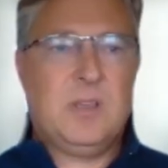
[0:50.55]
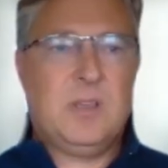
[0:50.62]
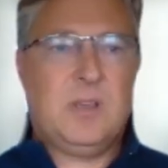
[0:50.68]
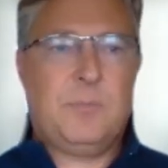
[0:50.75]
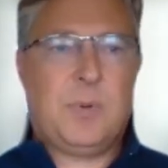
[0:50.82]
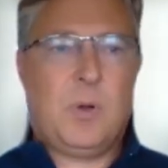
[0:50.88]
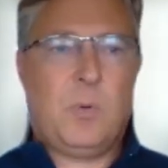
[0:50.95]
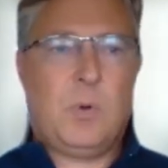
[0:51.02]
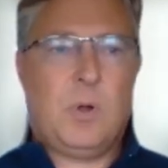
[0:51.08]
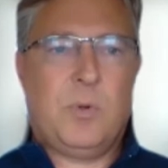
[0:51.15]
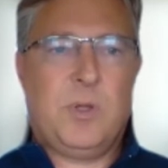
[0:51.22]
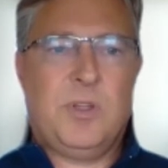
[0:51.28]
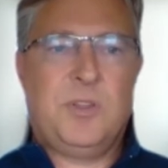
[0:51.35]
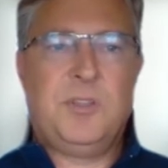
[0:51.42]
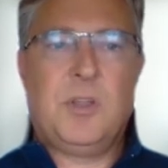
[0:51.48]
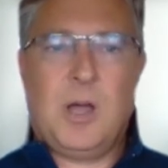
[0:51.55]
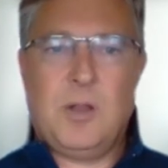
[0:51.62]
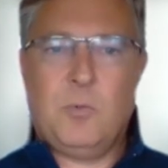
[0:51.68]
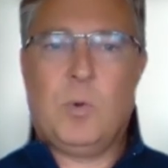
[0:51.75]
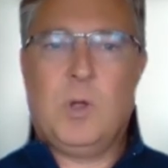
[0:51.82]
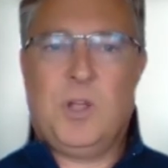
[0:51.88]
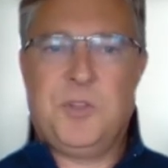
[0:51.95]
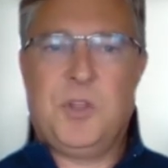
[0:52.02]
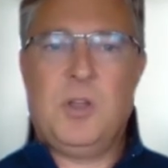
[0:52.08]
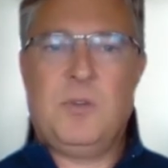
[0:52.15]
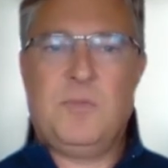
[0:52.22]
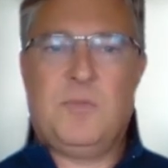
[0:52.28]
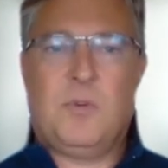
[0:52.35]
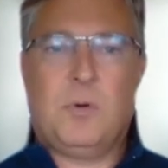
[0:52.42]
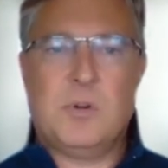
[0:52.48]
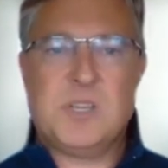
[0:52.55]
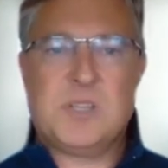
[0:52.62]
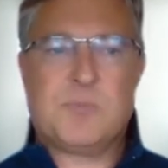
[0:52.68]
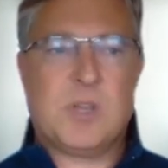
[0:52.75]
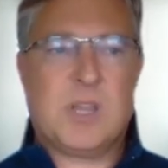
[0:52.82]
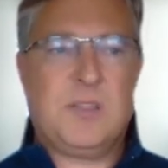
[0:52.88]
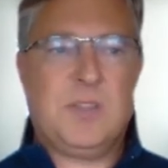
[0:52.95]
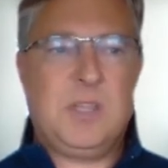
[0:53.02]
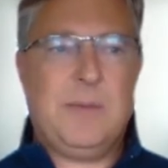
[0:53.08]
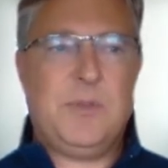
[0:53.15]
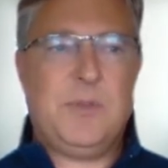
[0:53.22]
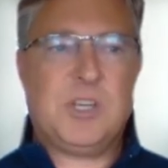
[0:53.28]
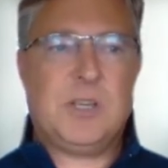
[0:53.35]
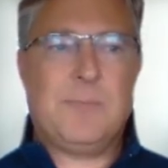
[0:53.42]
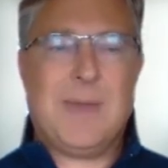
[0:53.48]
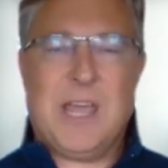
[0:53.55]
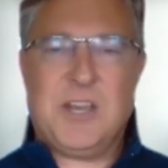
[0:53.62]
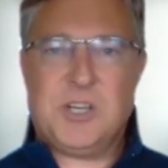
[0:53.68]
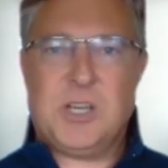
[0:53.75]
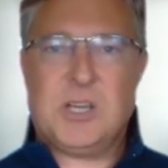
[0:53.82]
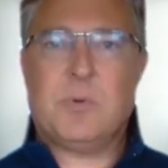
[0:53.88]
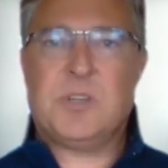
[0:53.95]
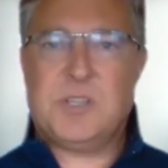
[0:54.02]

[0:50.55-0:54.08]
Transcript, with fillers: Uh, but what we're not well known for is bringing the imaging magic,